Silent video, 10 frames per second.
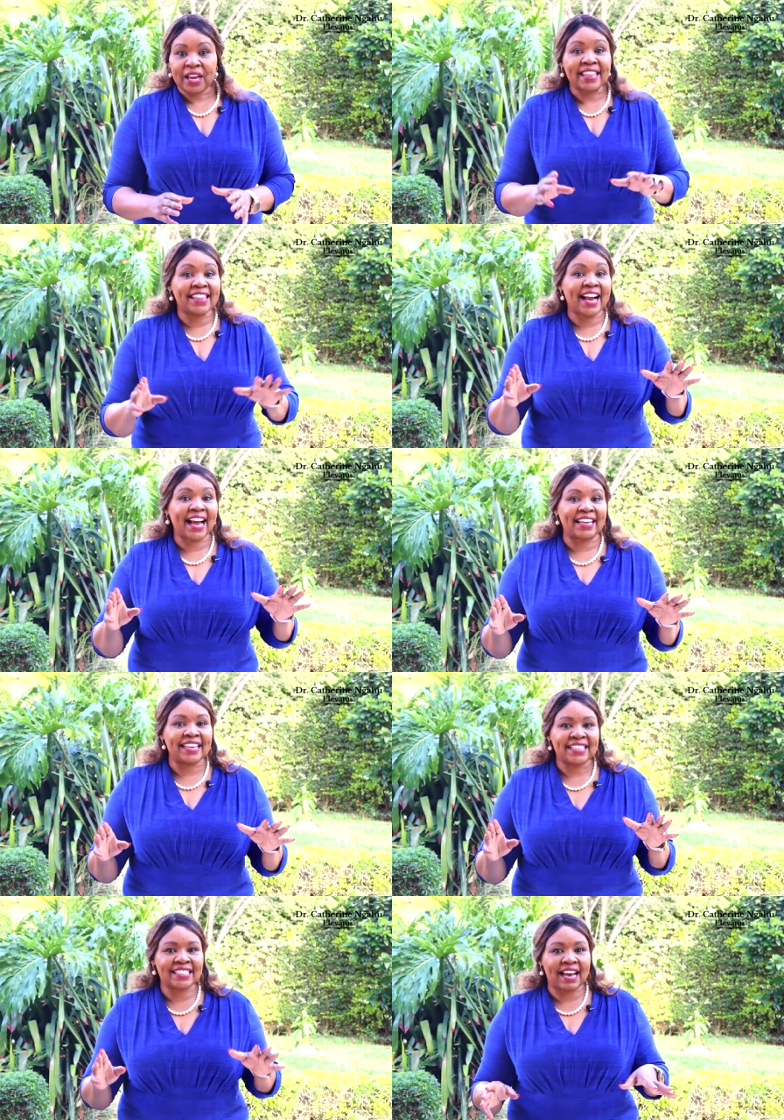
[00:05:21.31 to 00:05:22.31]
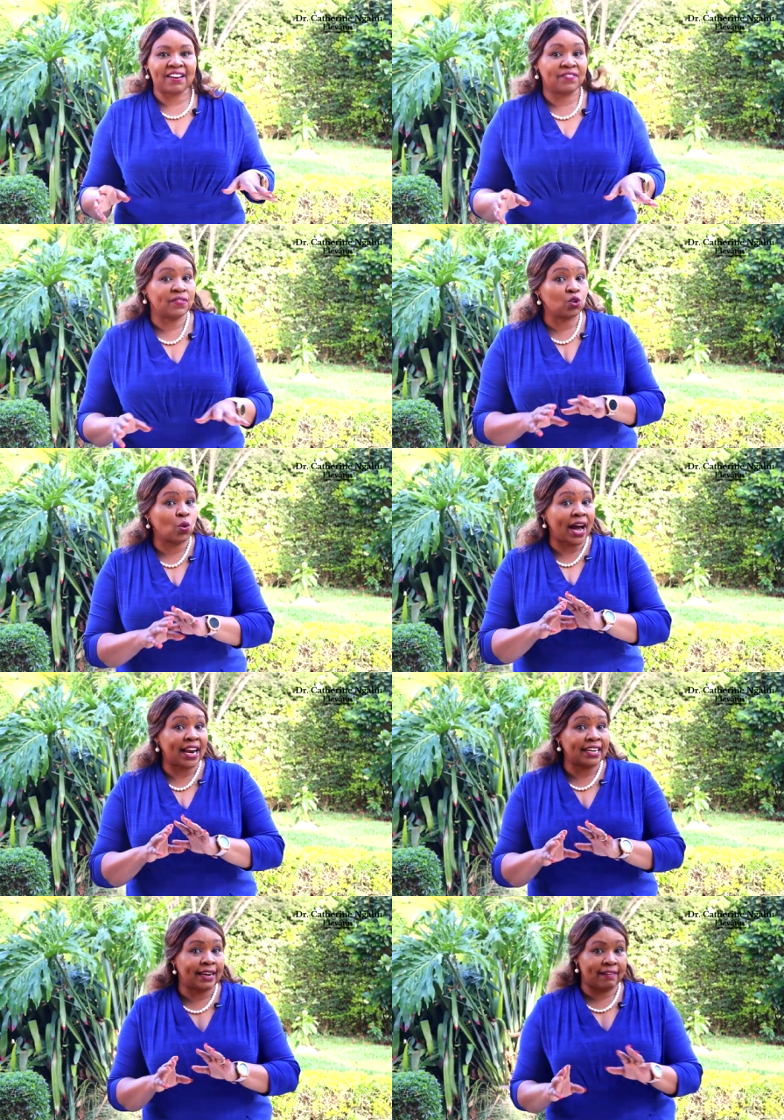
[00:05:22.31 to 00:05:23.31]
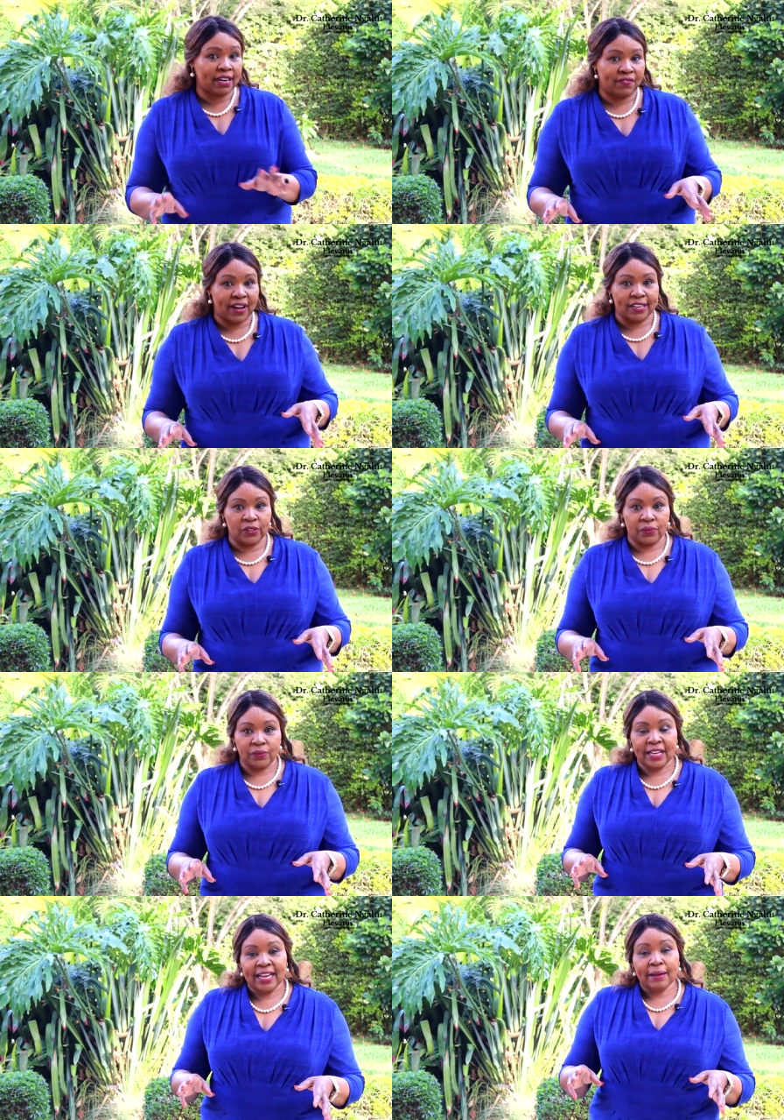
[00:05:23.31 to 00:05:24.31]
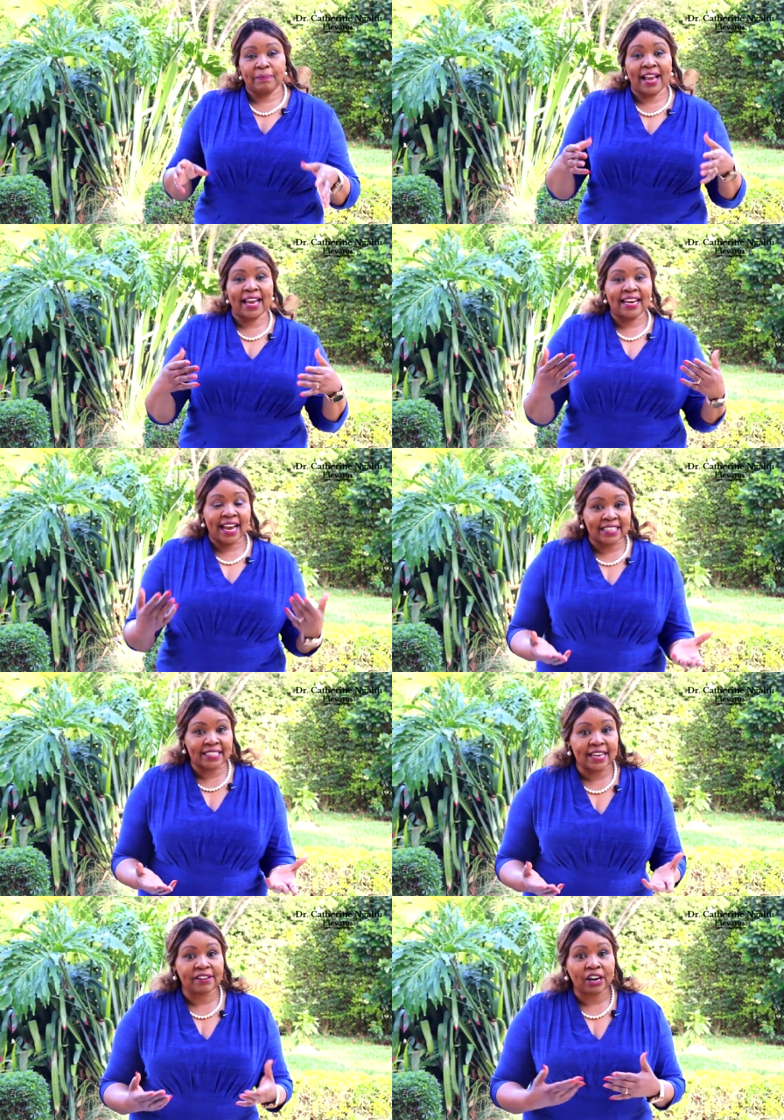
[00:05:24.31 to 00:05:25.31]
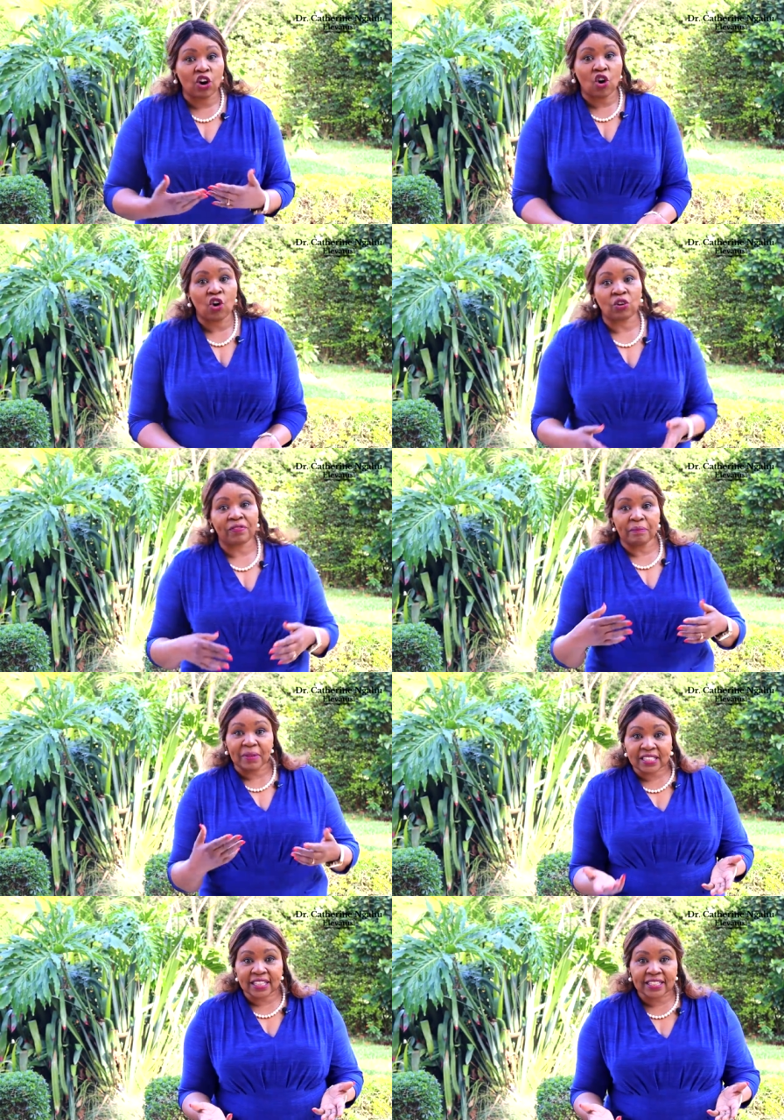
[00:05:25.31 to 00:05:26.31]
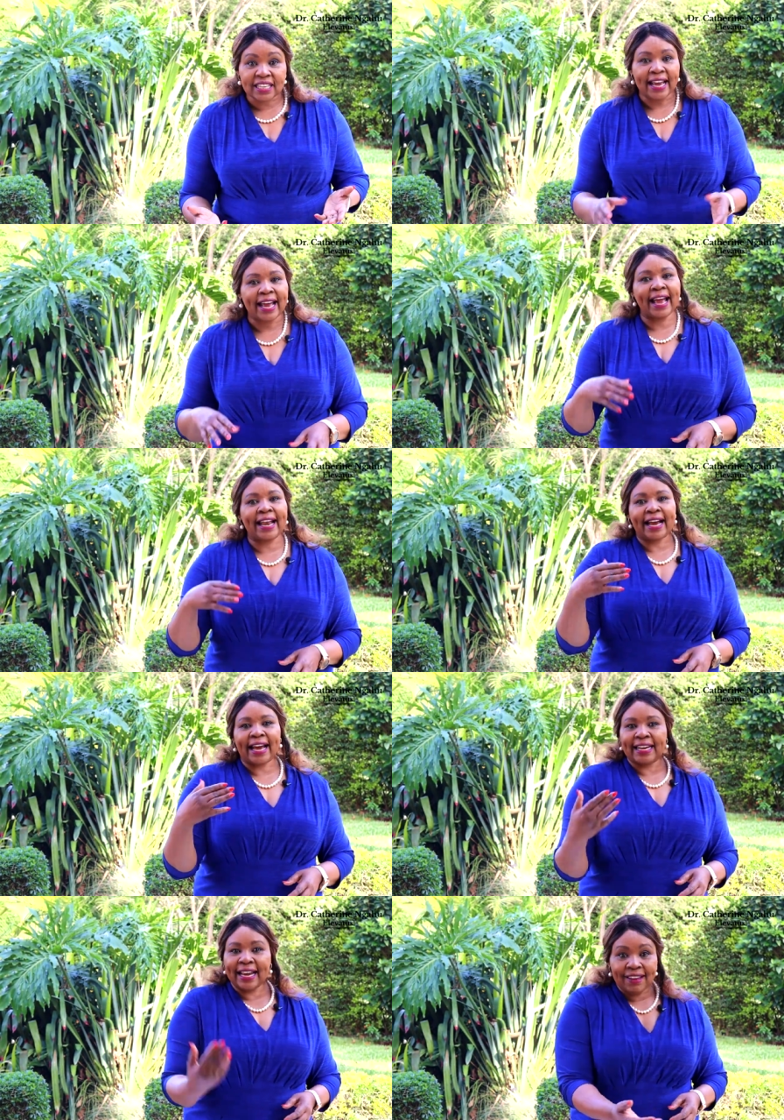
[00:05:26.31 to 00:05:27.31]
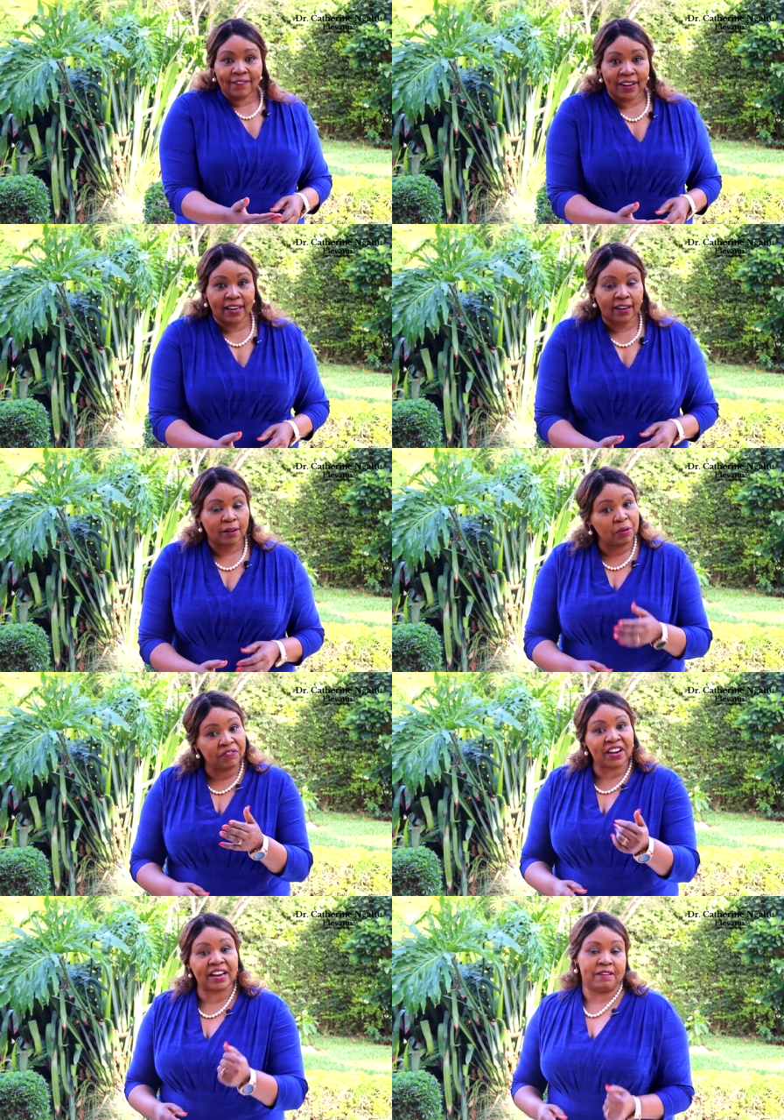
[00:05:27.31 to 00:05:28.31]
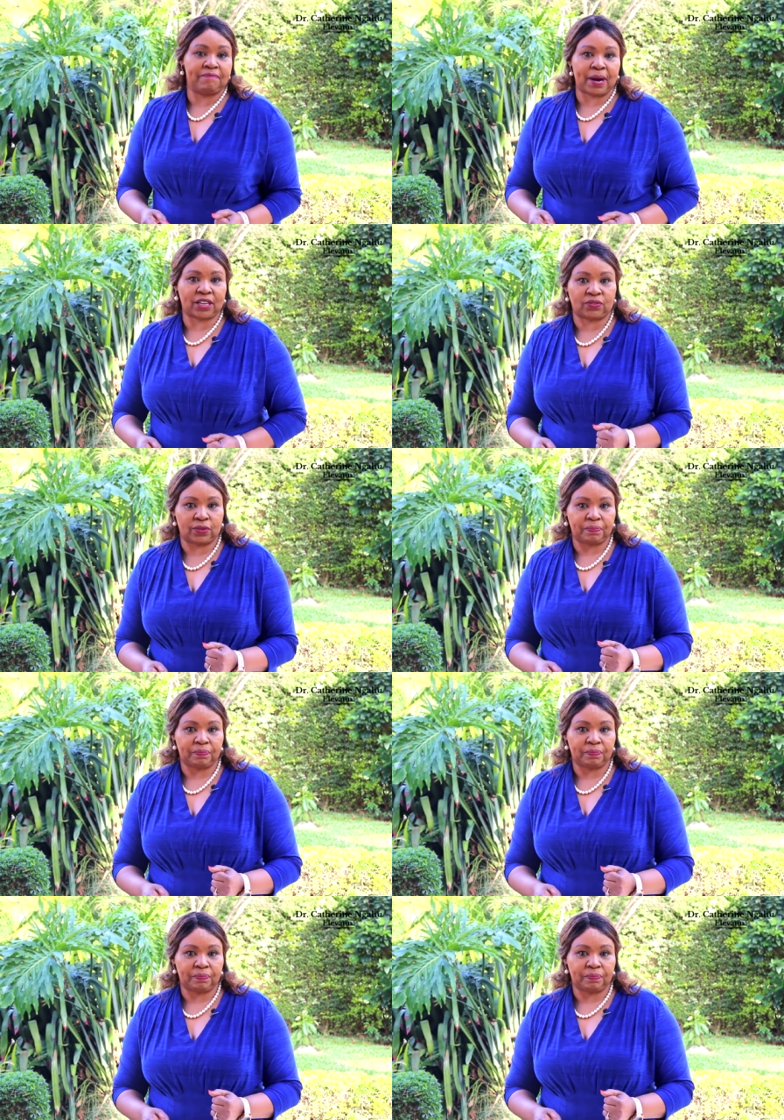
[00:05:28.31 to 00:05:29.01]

they can serve to add great value by enhancing recall of the message and can even be very impactful.